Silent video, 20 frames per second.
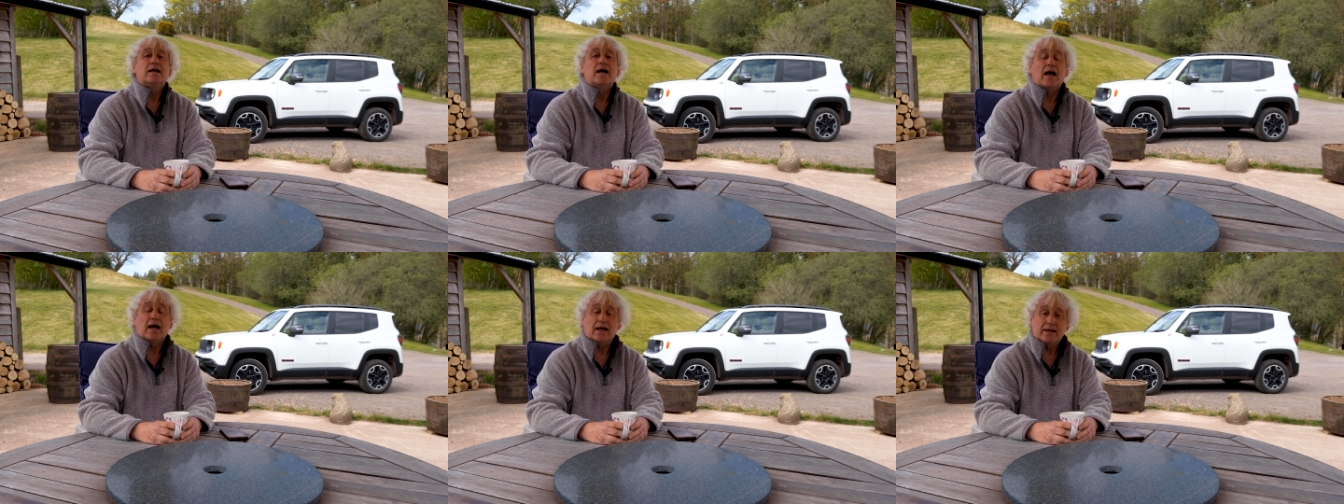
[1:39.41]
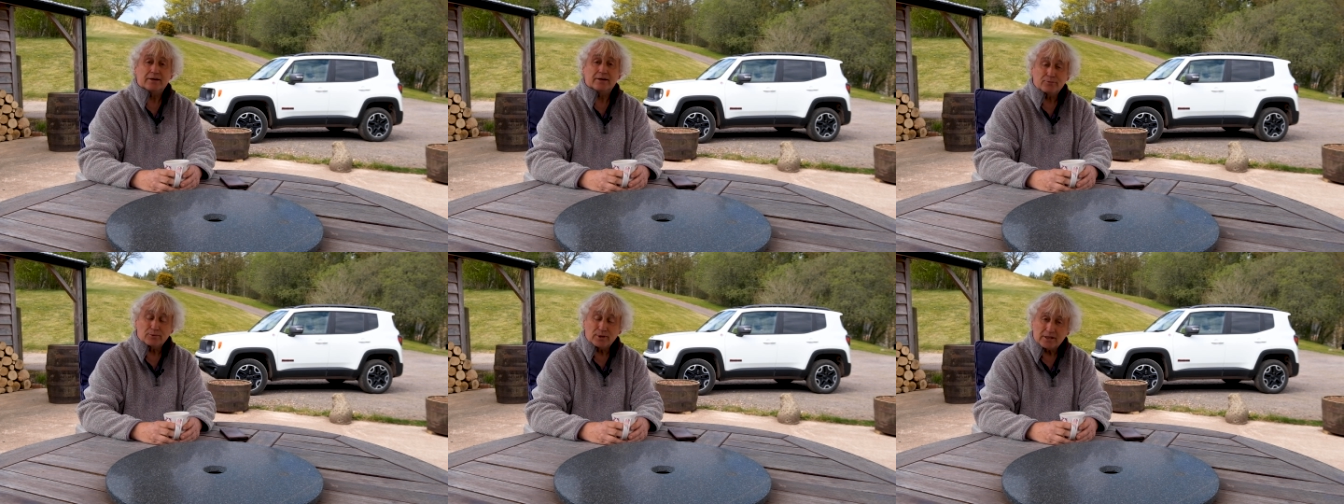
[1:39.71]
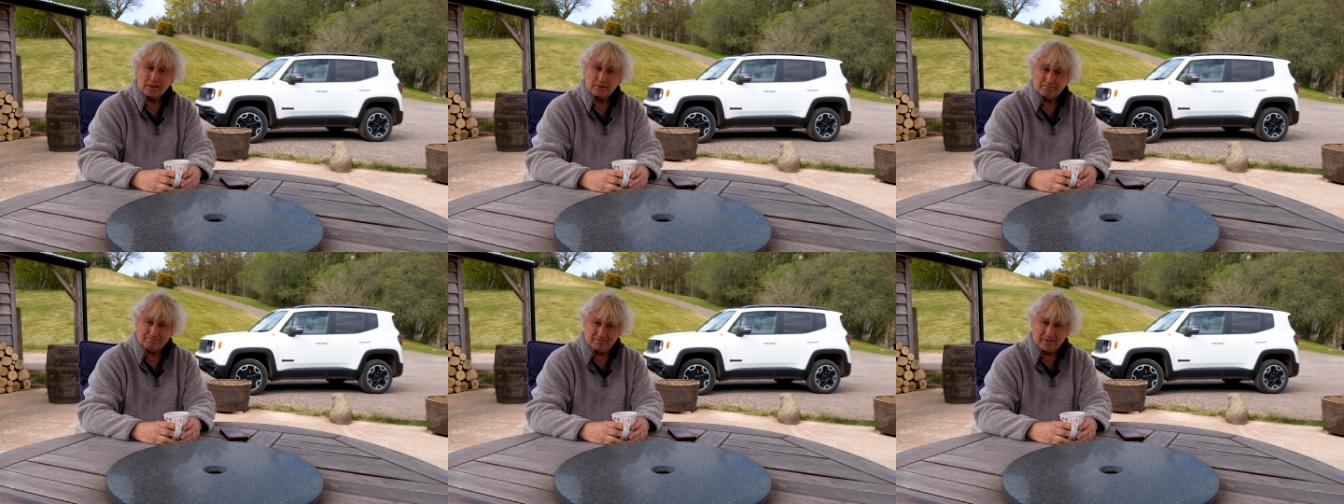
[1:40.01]
and
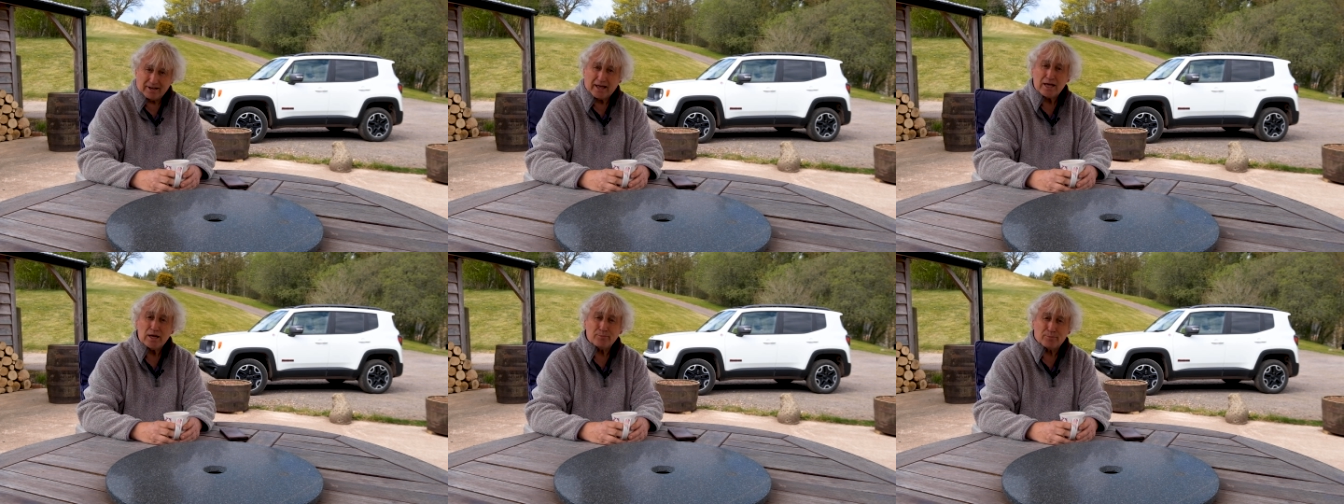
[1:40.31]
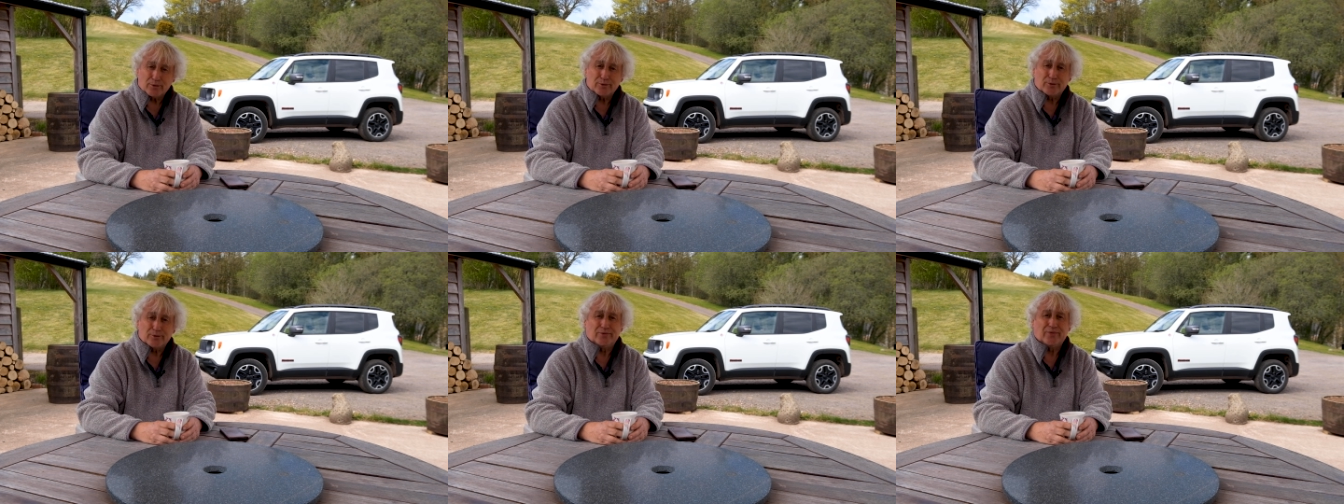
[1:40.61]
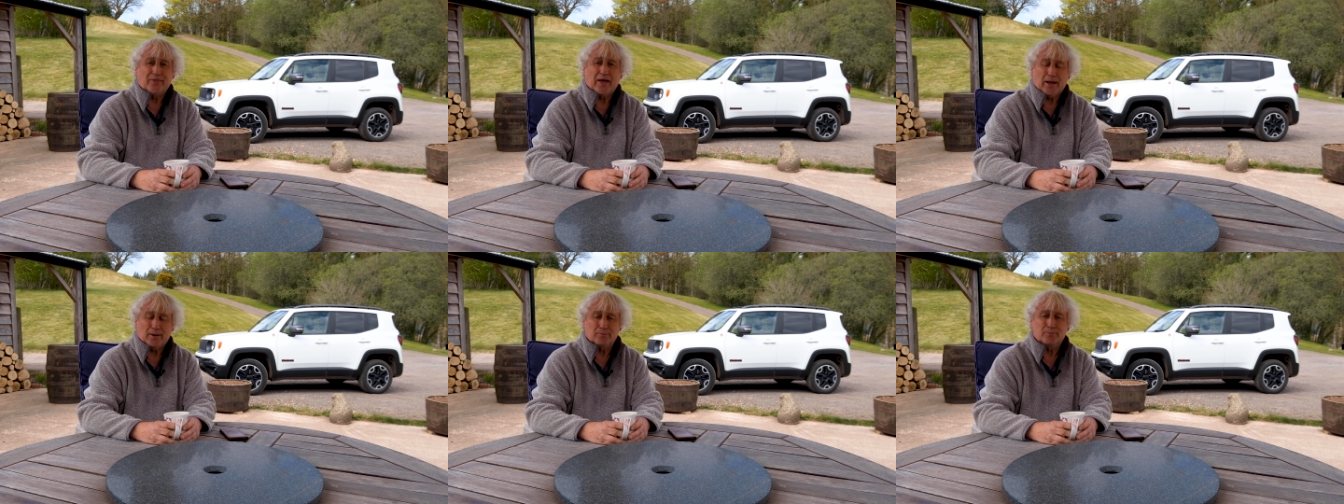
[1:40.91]
we'll labour on
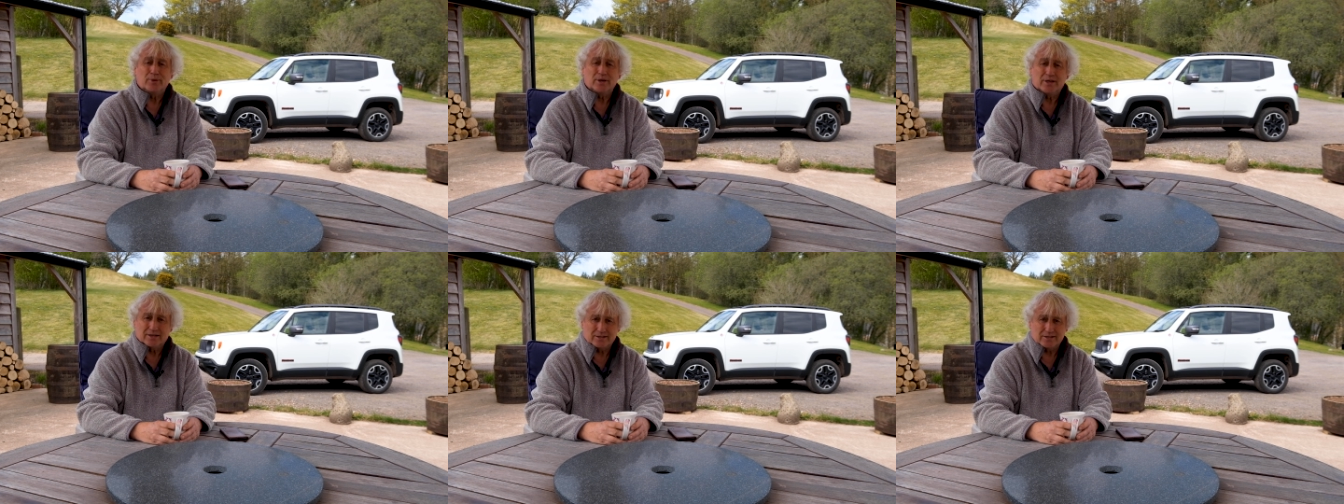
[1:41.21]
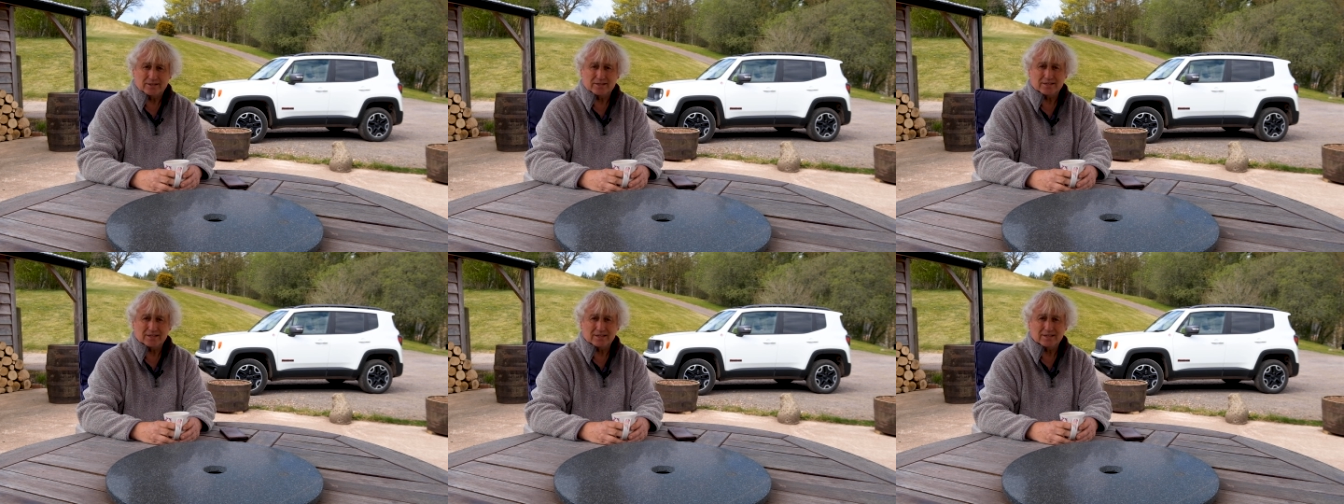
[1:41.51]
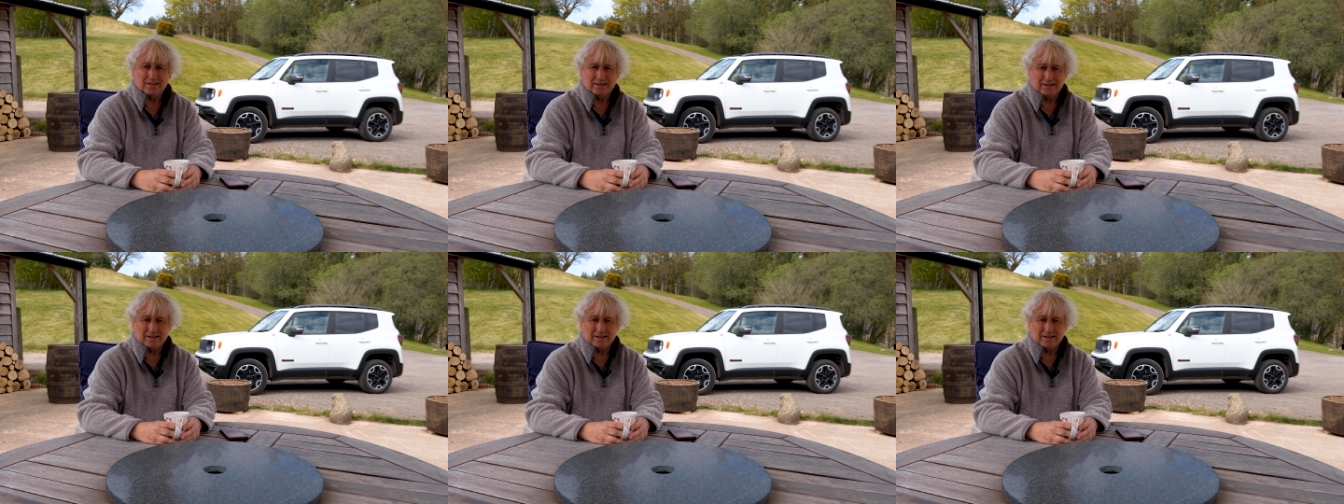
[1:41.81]
that because